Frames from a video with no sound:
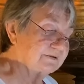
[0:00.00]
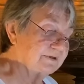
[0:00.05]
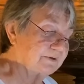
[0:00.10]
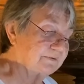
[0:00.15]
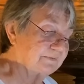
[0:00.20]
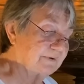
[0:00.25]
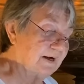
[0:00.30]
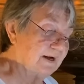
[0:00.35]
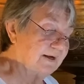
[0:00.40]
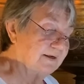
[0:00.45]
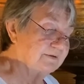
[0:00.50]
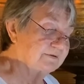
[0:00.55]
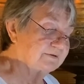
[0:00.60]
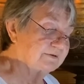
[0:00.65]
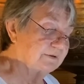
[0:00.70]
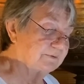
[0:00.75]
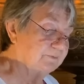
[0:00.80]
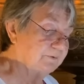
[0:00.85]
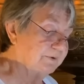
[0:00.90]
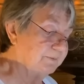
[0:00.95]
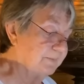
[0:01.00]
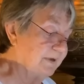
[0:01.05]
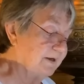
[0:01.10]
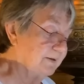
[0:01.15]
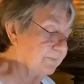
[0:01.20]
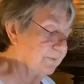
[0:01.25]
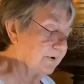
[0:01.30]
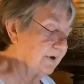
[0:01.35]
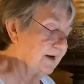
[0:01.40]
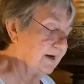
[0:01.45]
arise and we make
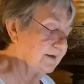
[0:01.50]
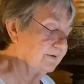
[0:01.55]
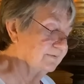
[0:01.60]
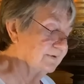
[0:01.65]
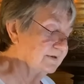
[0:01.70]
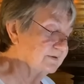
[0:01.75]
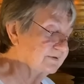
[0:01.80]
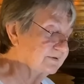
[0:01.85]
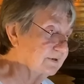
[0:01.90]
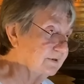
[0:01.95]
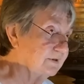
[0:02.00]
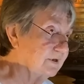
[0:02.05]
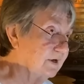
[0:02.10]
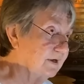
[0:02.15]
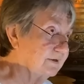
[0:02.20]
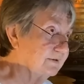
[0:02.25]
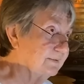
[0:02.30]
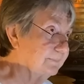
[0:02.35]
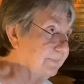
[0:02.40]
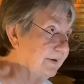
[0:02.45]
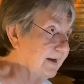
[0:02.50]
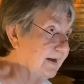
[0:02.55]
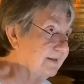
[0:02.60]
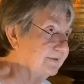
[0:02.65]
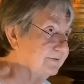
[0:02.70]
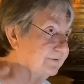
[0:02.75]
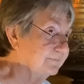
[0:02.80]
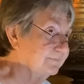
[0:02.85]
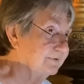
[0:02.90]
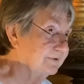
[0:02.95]
progress along the path
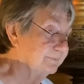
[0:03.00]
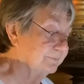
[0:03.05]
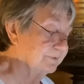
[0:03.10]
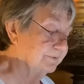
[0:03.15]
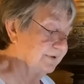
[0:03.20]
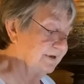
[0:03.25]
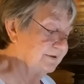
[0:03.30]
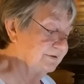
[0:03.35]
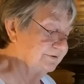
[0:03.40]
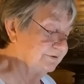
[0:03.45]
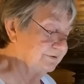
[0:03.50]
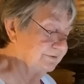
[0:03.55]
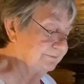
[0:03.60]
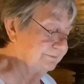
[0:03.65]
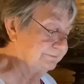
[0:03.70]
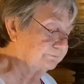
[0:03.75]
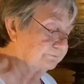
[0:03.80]
of liberation.